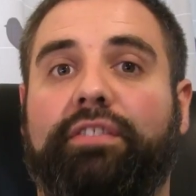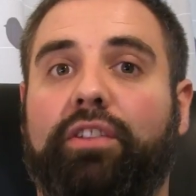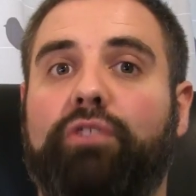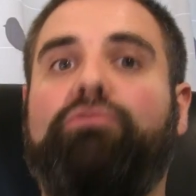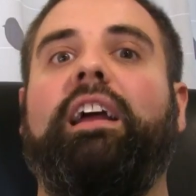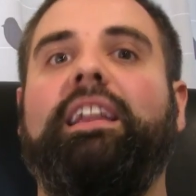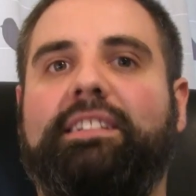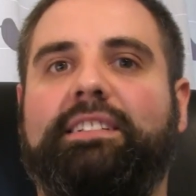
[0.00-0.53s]
for
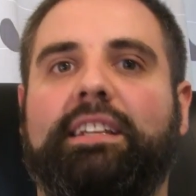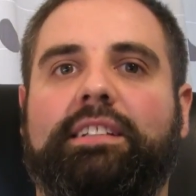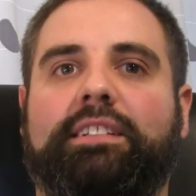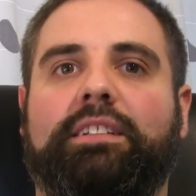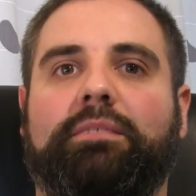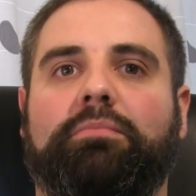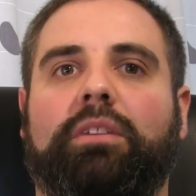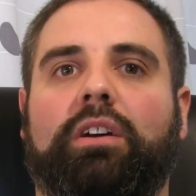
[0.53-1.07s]
the right
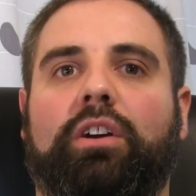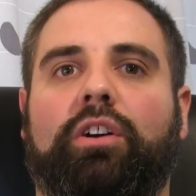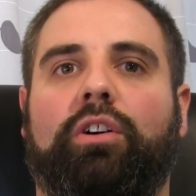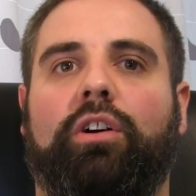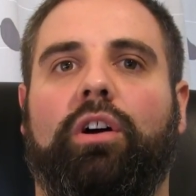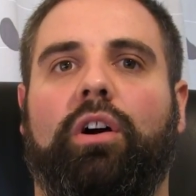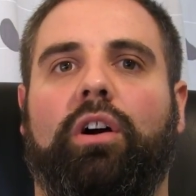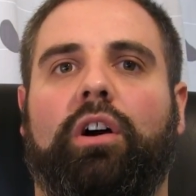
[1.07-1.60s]
system.
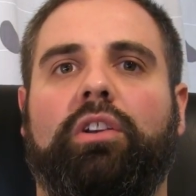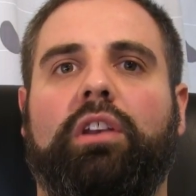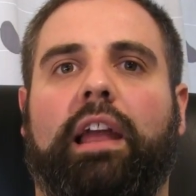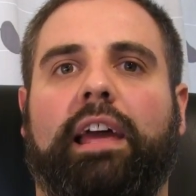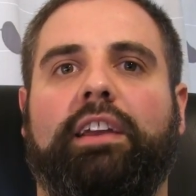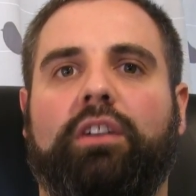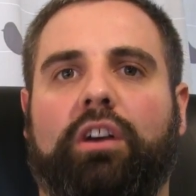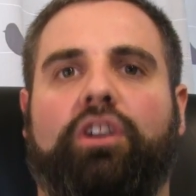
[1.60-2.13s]

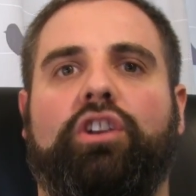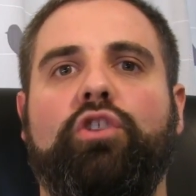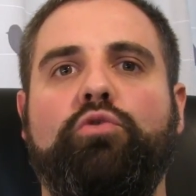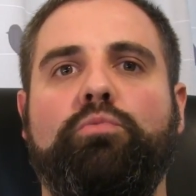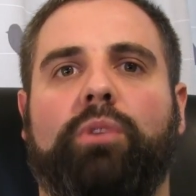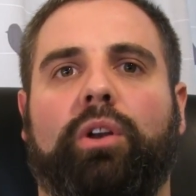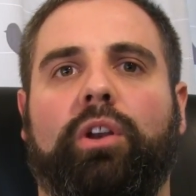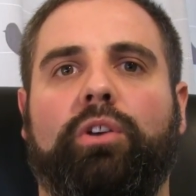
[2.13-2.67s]
Unlike a
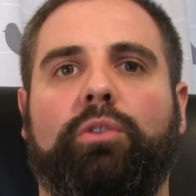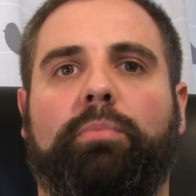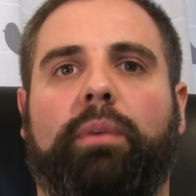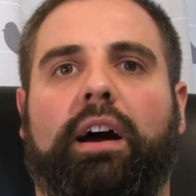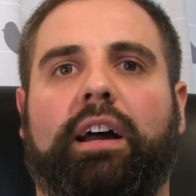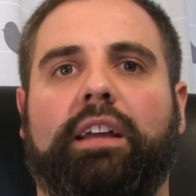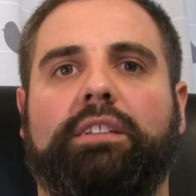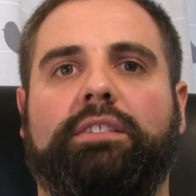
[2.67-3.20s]
Koeman
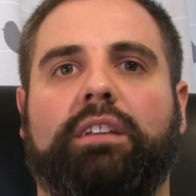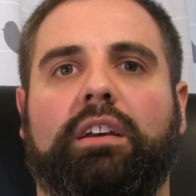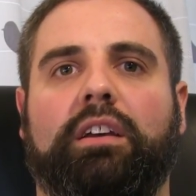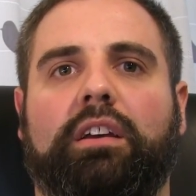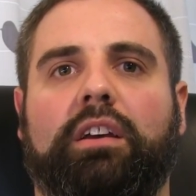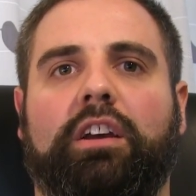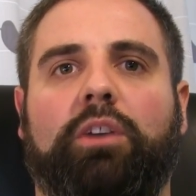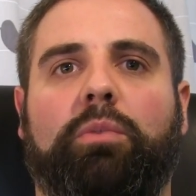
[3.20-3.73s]

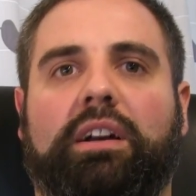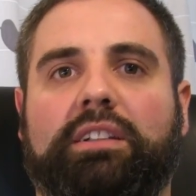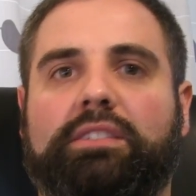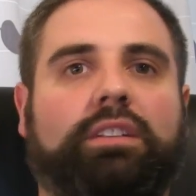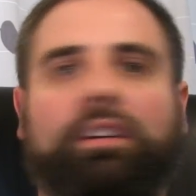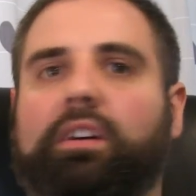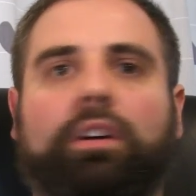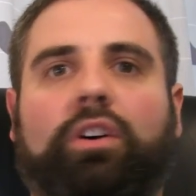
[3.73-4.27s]
who
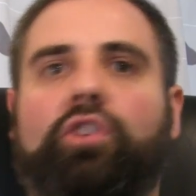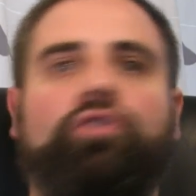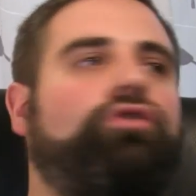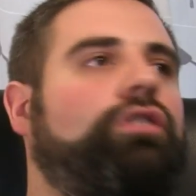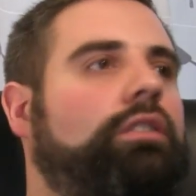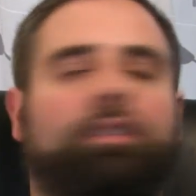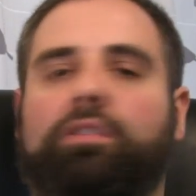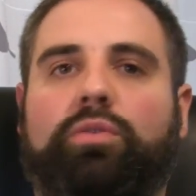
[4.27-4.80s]
has
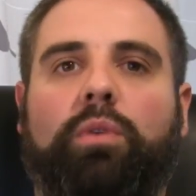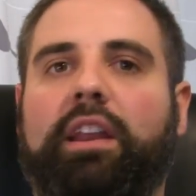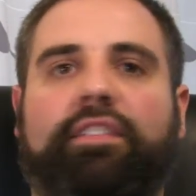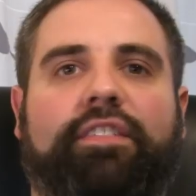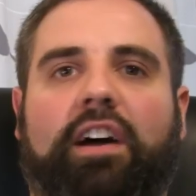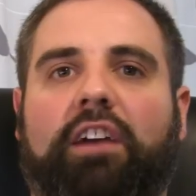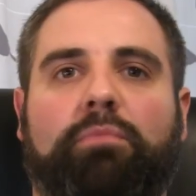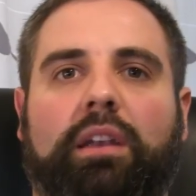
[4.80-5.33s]

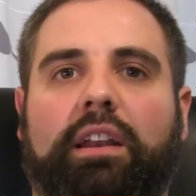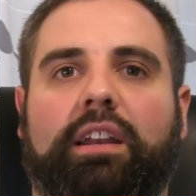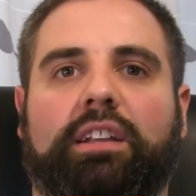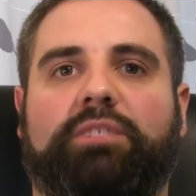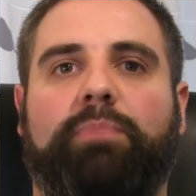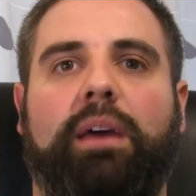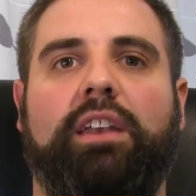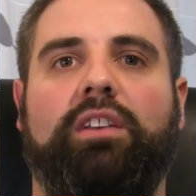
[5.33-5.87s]
125 million to
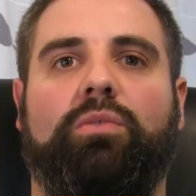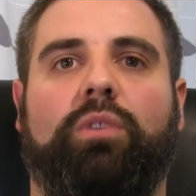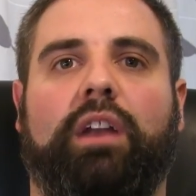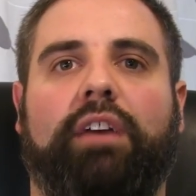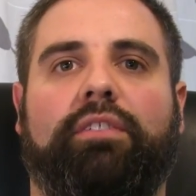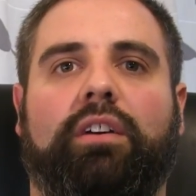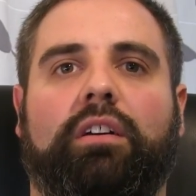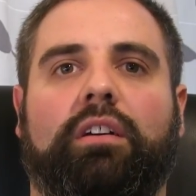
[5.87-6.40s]
spend or
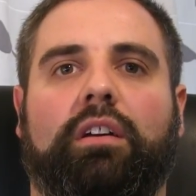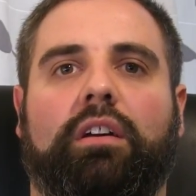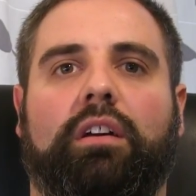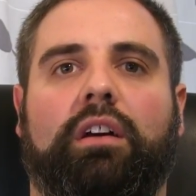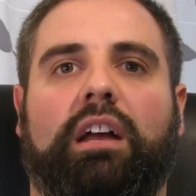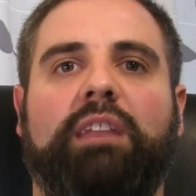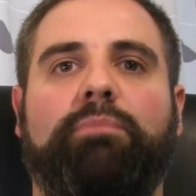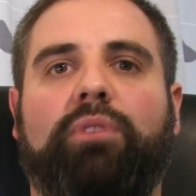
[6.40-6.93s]
whatever,
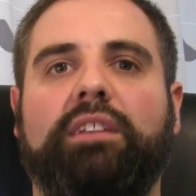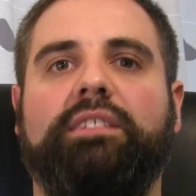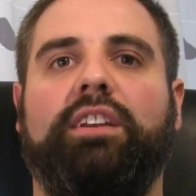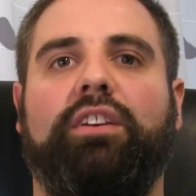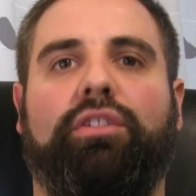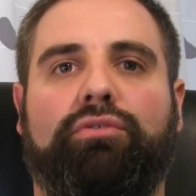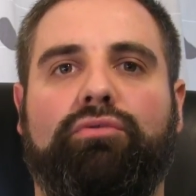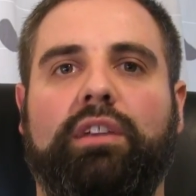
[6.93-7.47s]
and he brings
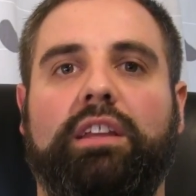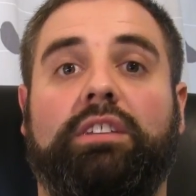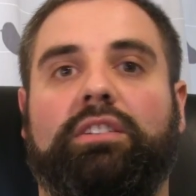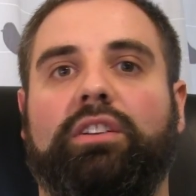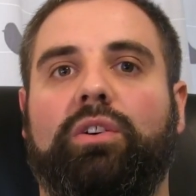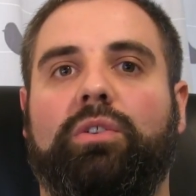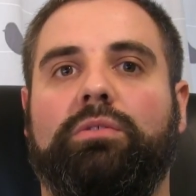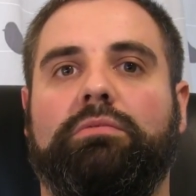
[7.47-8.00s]
in 3
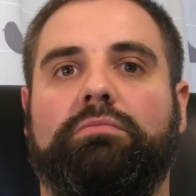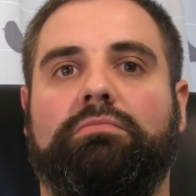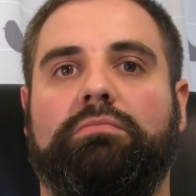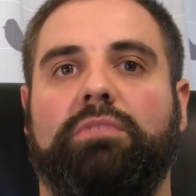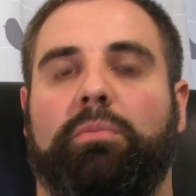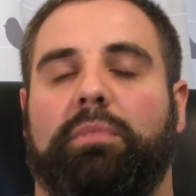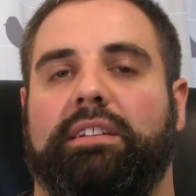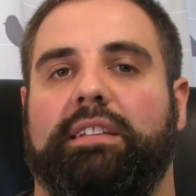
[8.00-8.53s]
slow
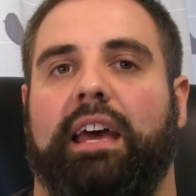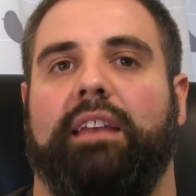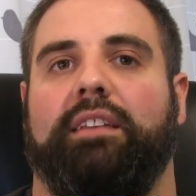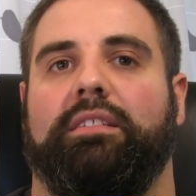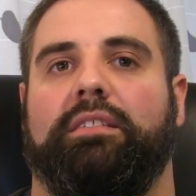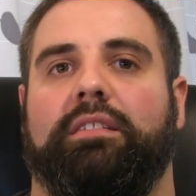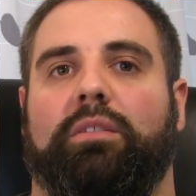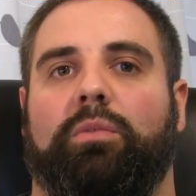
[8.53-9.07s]
number
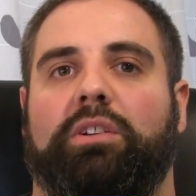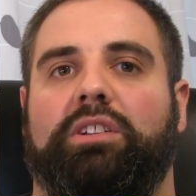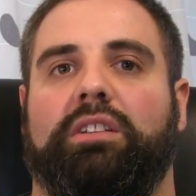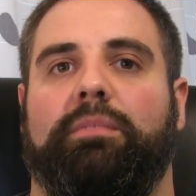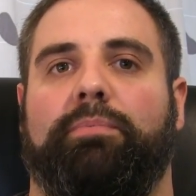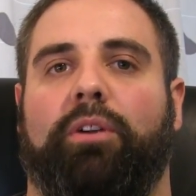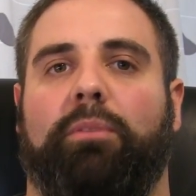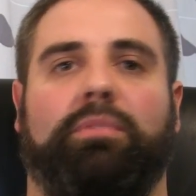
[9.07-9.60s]
10s, which
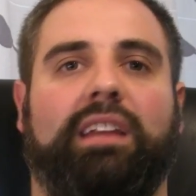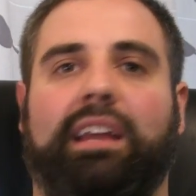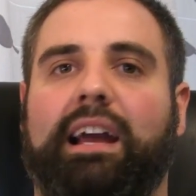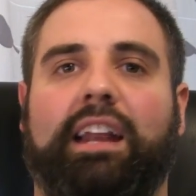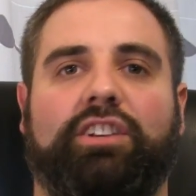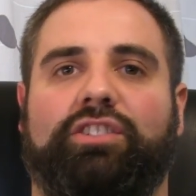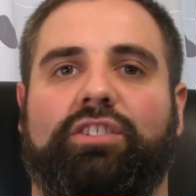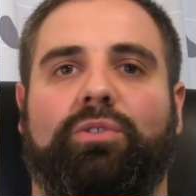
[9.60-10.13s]
is a problem. You
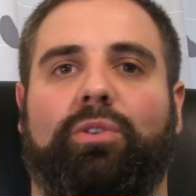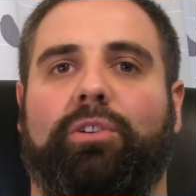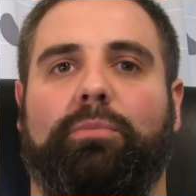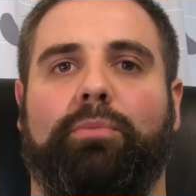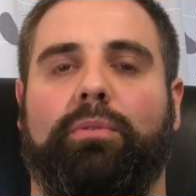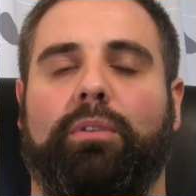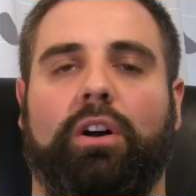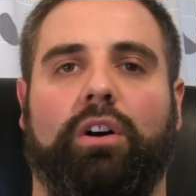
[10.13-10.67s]
kind of
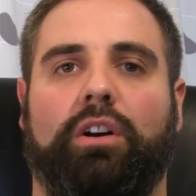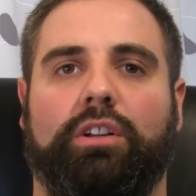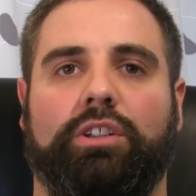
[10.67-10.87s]
shoehorn